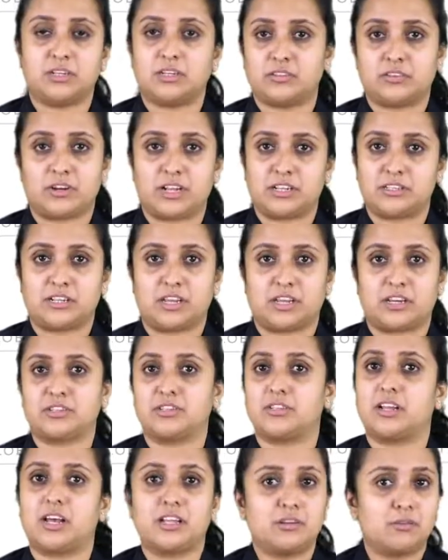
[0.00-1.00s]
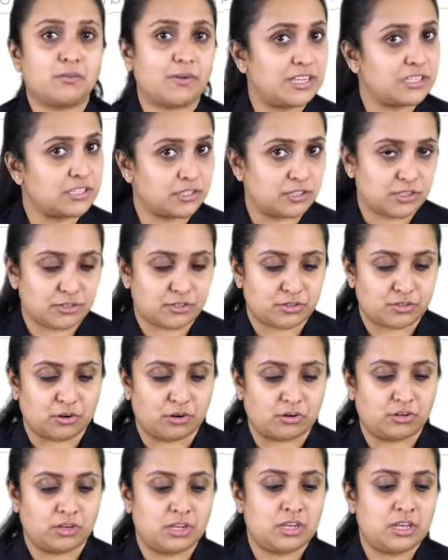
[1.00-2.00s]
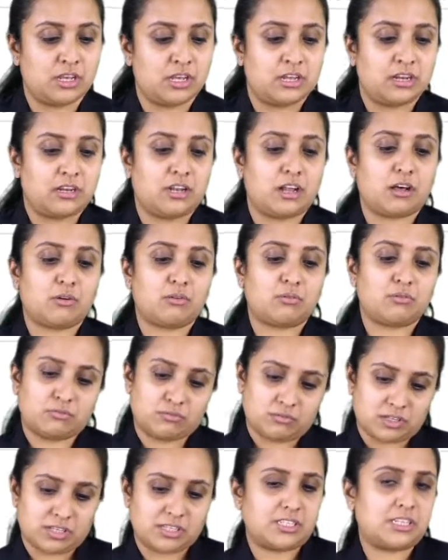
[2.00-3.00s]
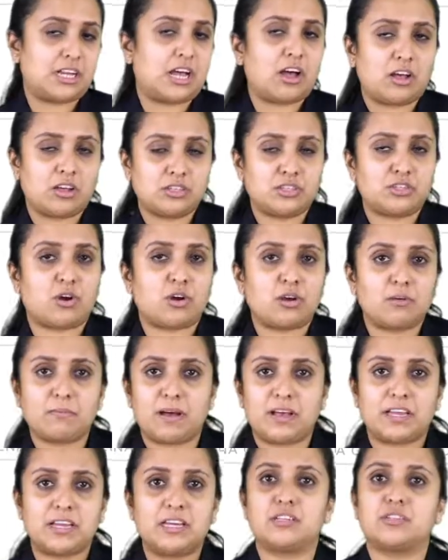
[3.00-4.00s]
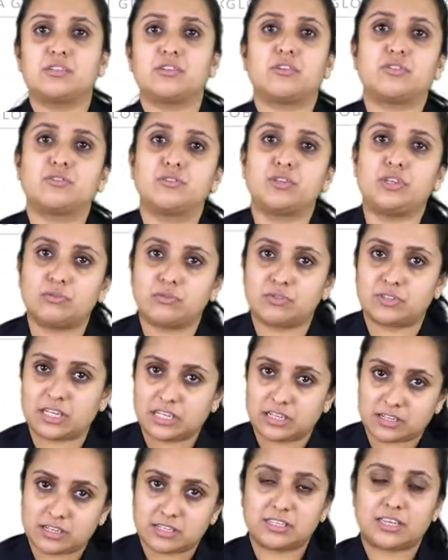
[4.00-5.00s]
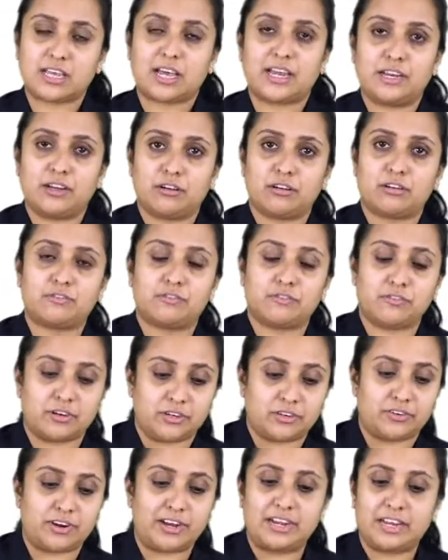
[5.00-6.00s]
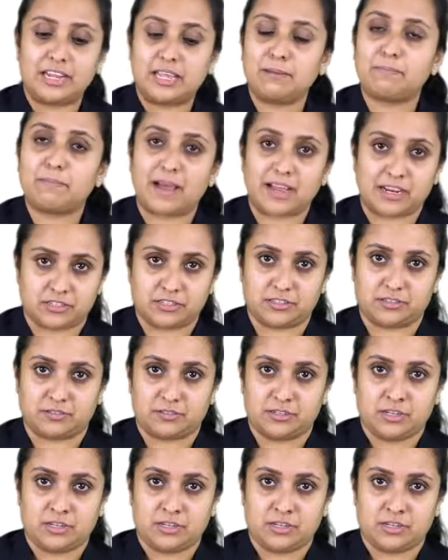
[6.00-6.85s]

transaction, otherwise it is not. Now, the stock market is also using this kind of trending pattern.